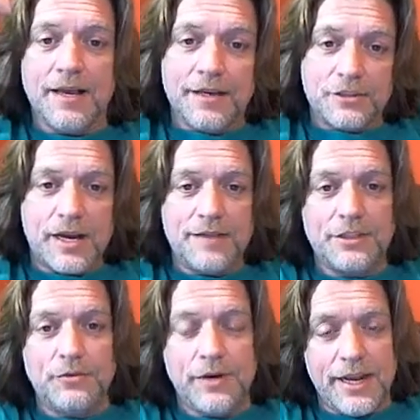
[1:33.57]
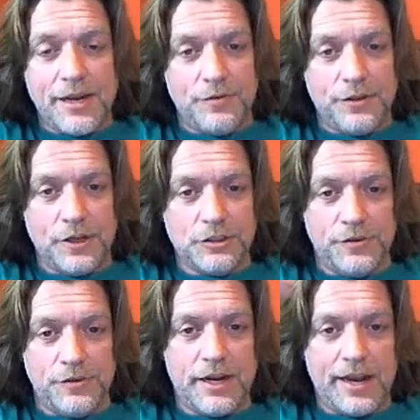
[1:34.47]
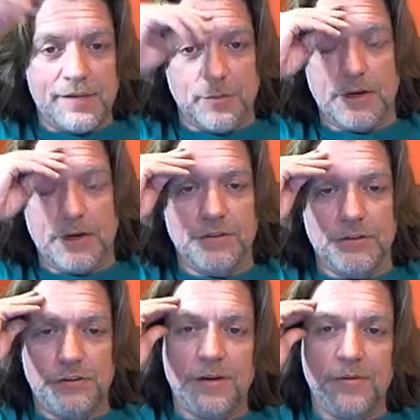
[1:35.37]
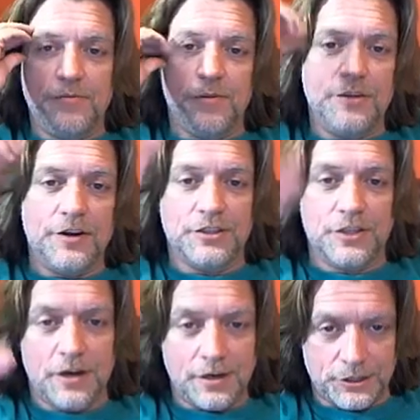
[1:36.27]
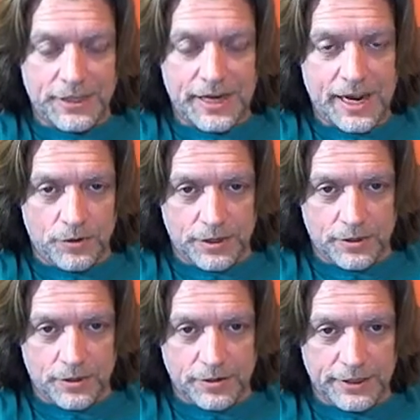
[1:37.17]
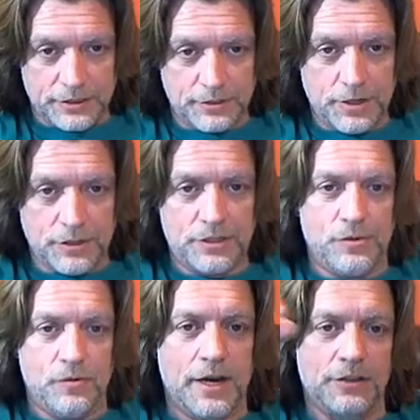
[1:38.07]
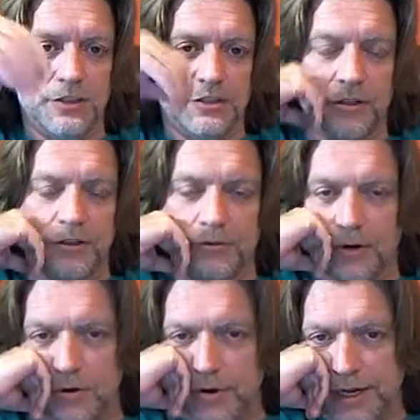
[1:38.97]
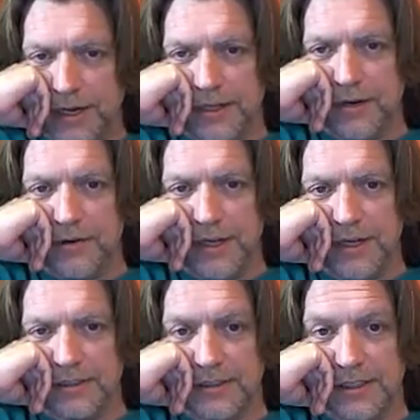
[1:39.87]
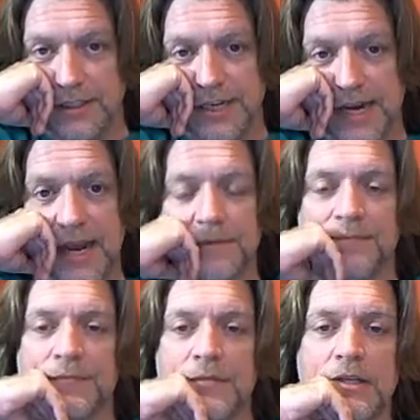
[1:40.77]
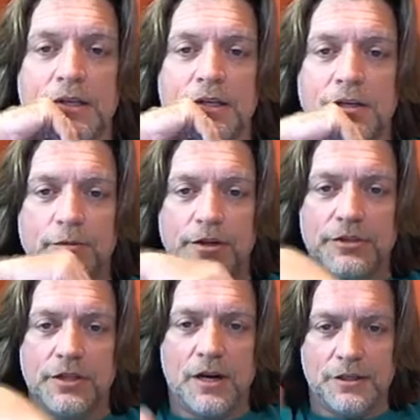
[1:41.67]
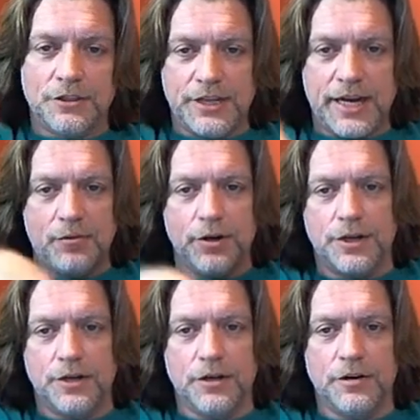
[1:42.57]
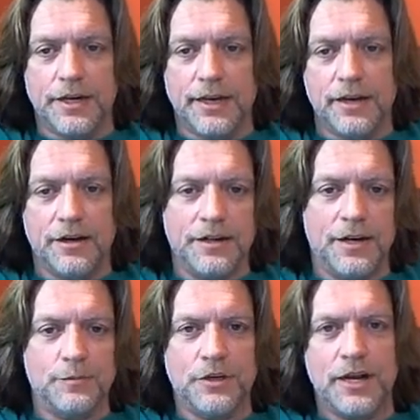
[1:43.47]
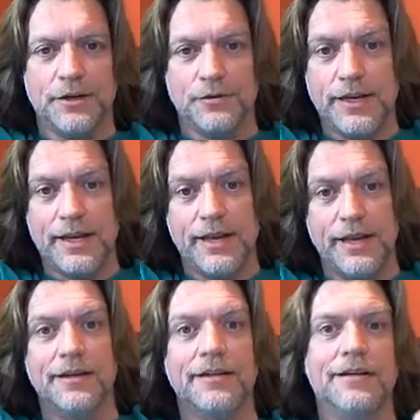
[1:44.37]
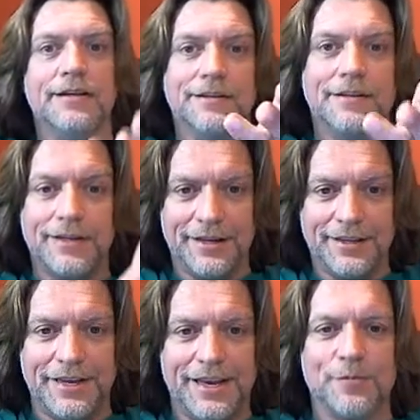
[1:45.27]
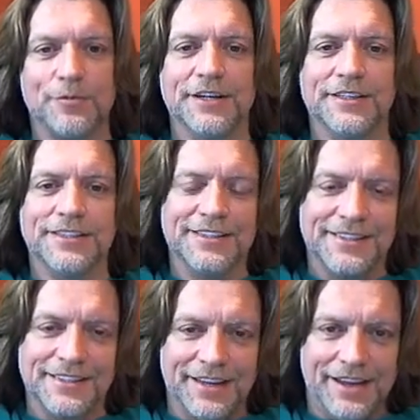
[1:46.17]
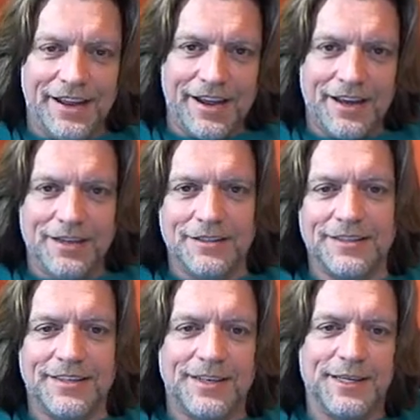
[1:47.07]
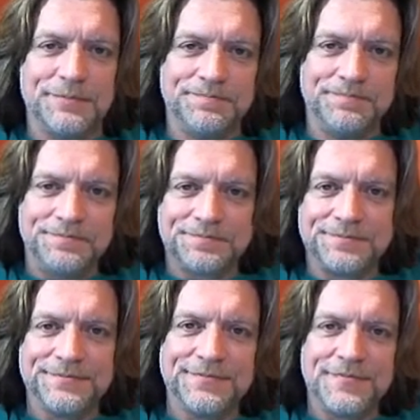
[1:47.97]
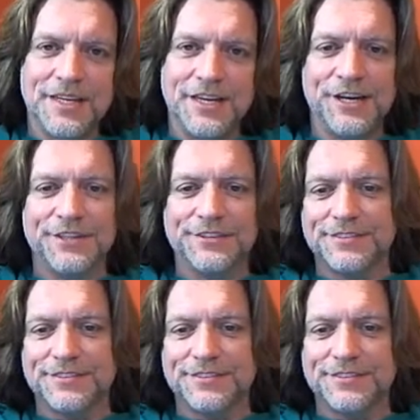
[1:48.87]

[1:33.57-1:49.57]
So I have to read, for those of you that haven't been on the show before, there's a large chat window going. So most of you watch this on the recording and you don't get to see the chat. But there's a large chat window going here that I'm trying to read look into the camera and um, you know